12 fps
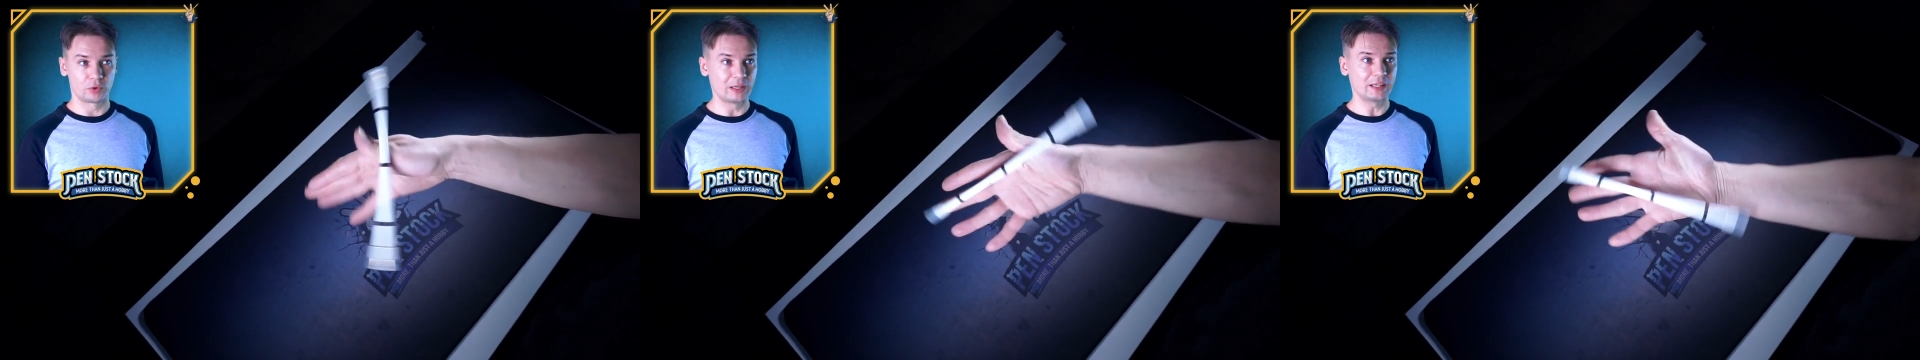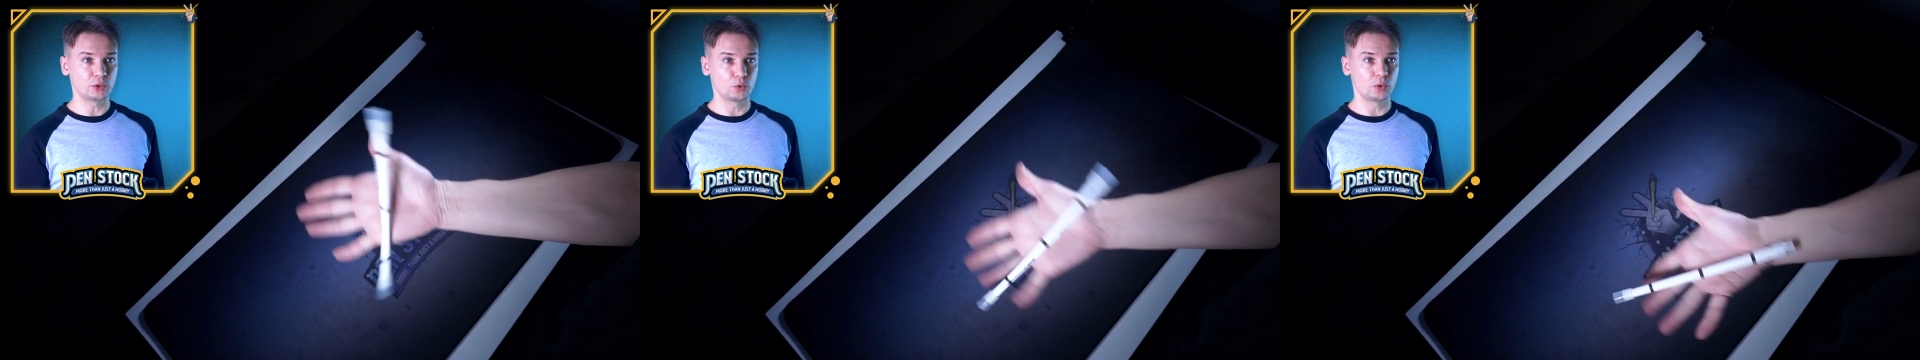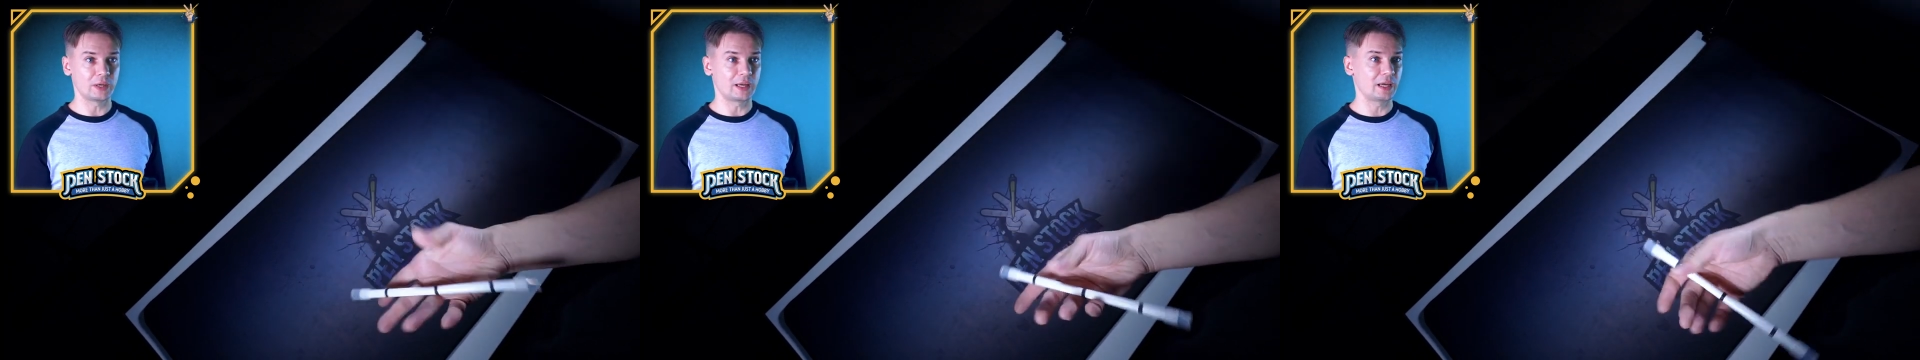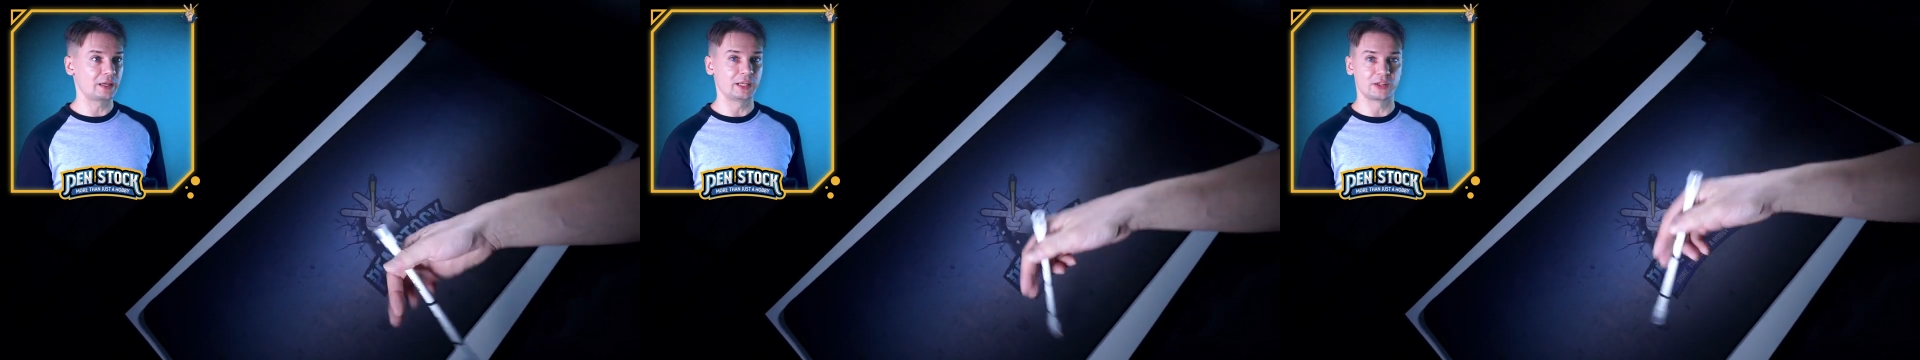really do
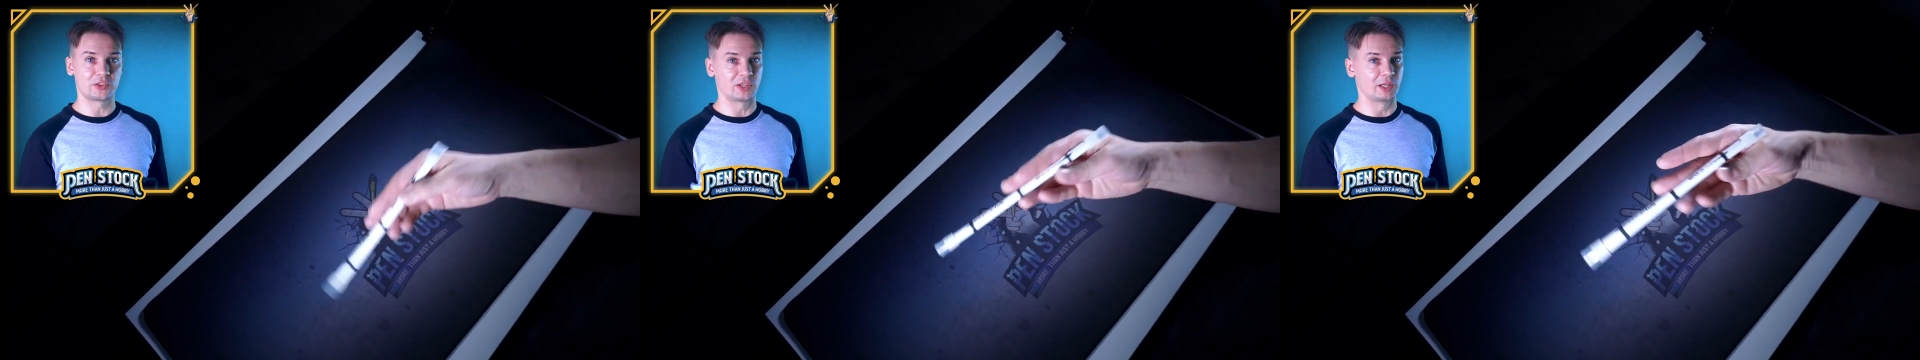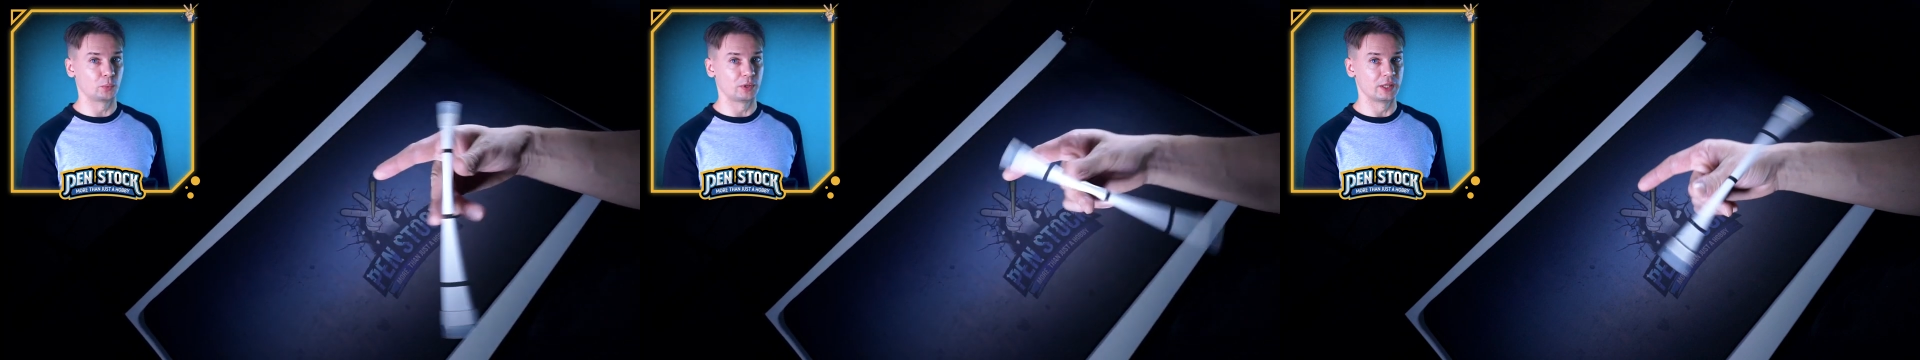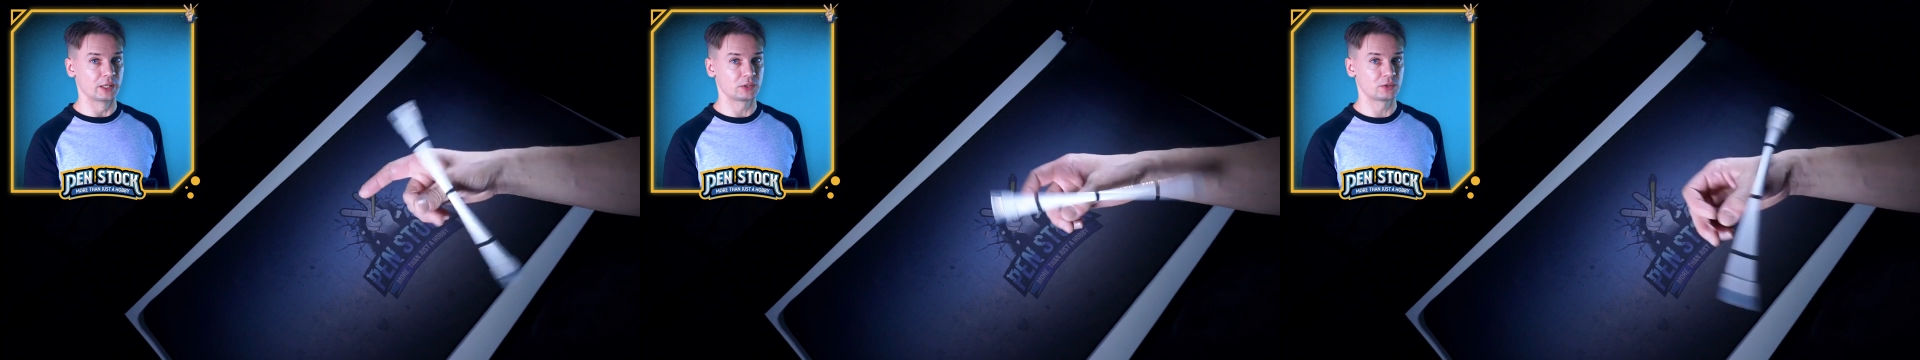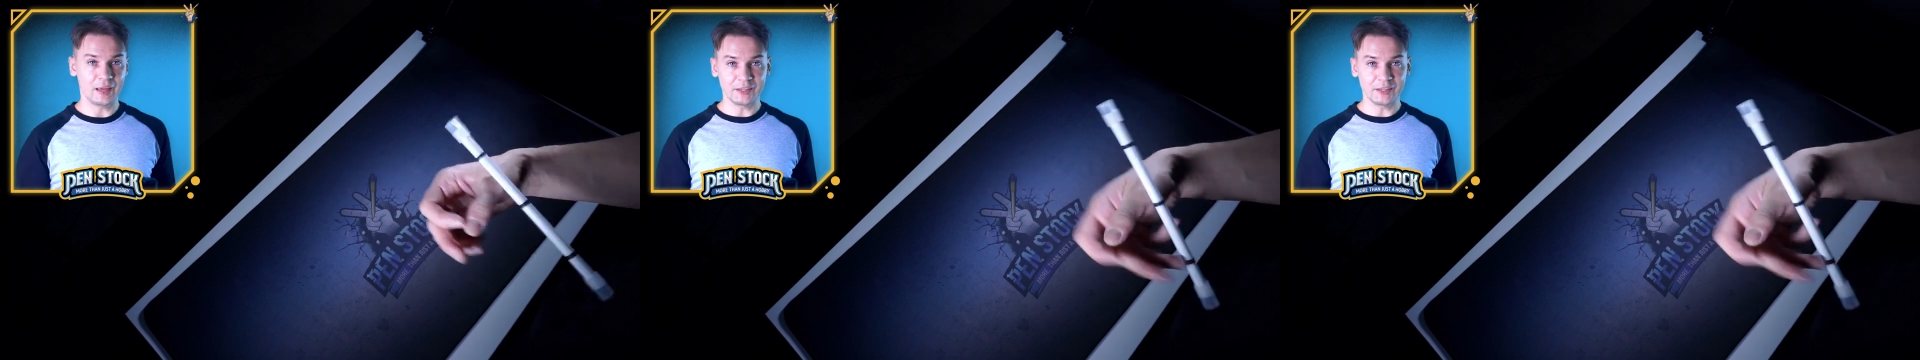anything with it.